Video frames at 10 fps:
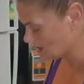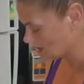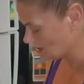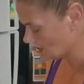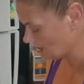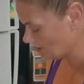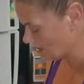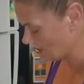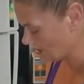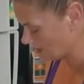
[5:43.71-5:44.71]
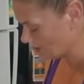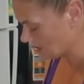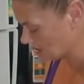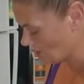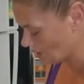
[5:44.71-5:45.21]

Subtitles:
It's got to be a little bit smaller